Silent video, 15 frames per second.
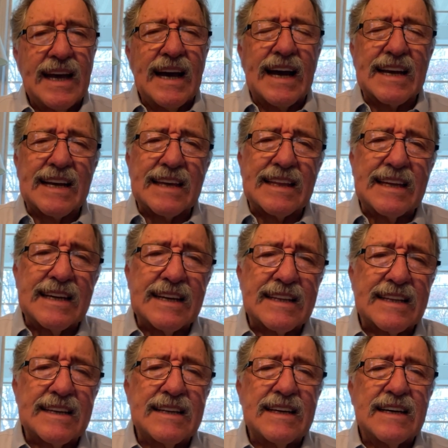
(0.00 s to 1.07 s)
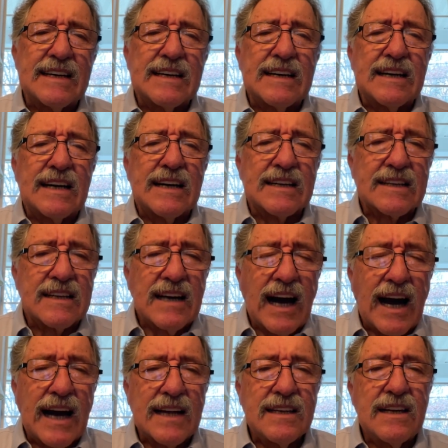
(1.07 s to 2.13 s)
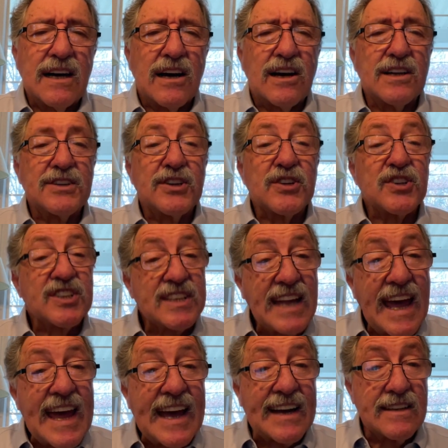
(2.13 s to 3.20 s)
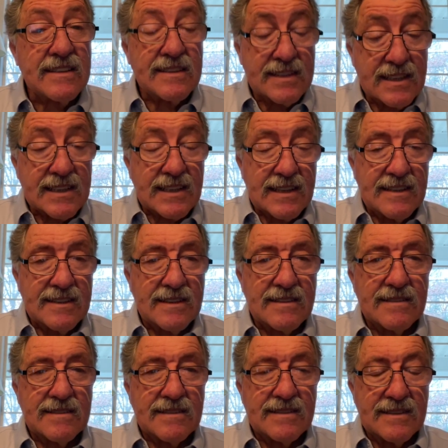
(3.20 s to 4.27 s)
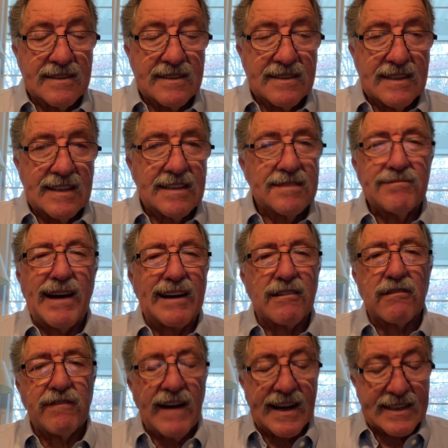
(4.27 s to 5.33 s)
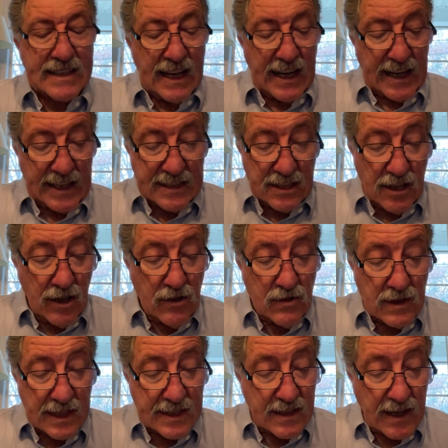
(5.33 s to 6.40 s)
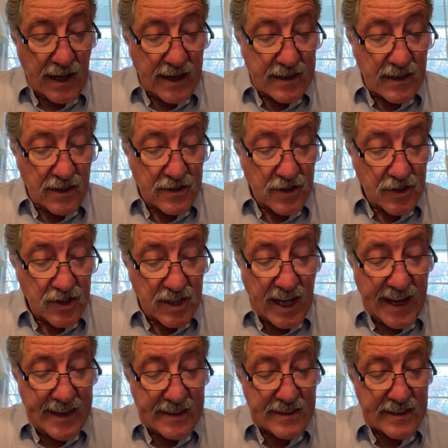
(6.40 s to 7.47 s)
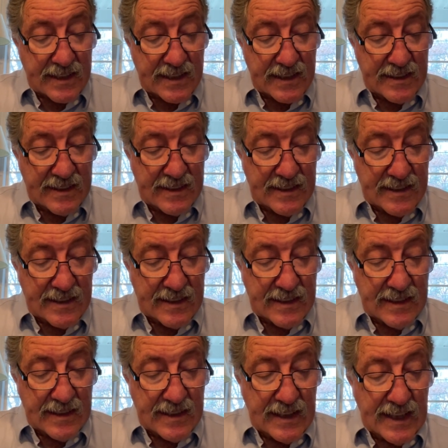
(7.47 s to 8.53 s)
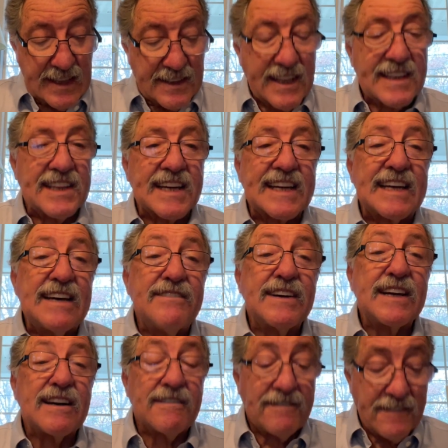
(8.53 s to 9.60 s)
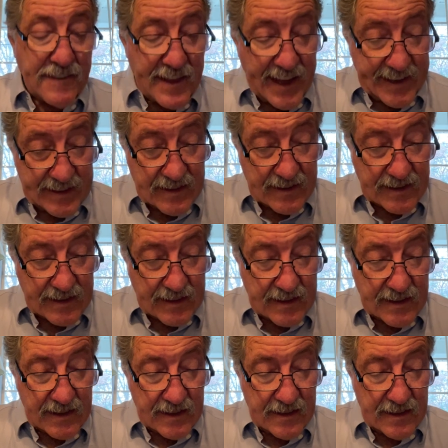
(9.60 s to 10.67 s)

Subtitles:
And I think that God understands, matter of fact, I know that God understands that the giving of thanks